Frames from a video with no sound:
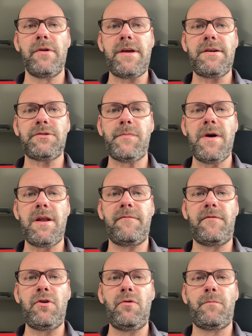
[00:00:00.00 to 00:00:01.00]
is, but if
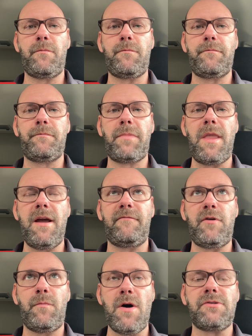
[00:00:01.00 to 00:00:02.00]
you
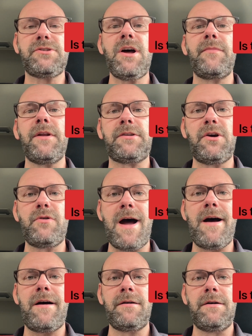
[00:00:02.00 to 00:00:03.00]
post something too
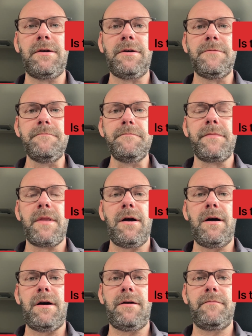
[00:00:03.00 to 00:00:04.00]
high,
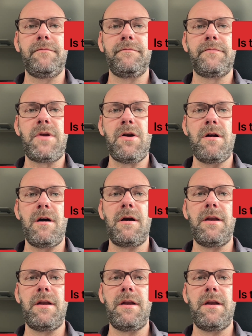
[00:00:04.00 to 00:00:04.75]
you're not going